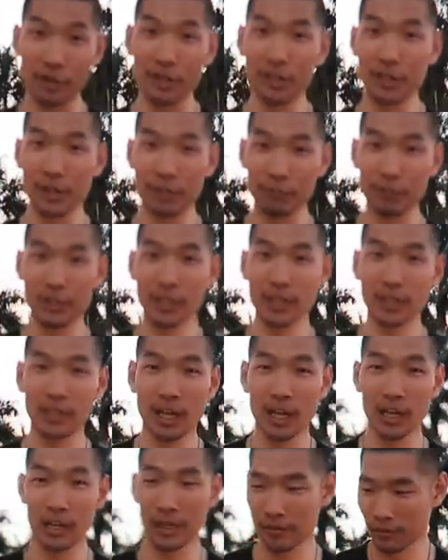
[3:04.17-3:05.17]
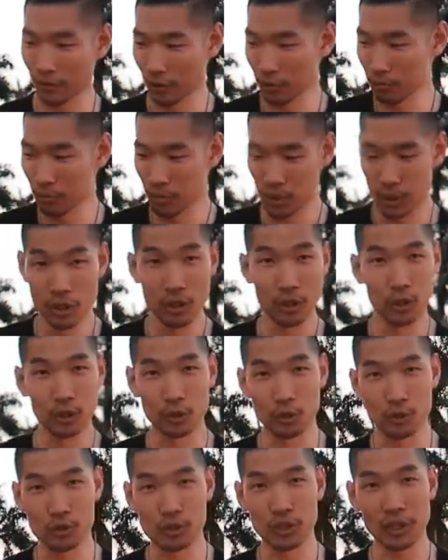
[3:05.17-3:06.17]
really, really like from
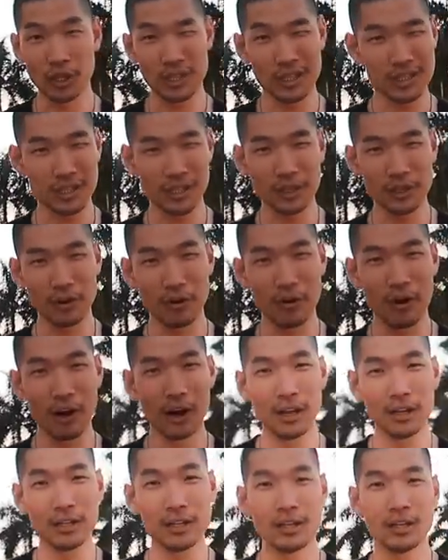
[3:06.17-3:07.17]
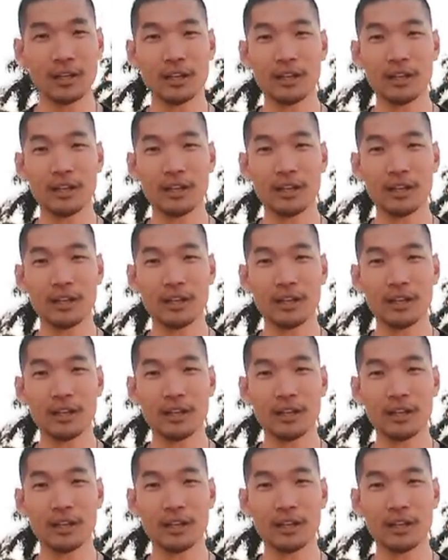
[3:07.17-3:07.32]
Gucci and Saint Laurent.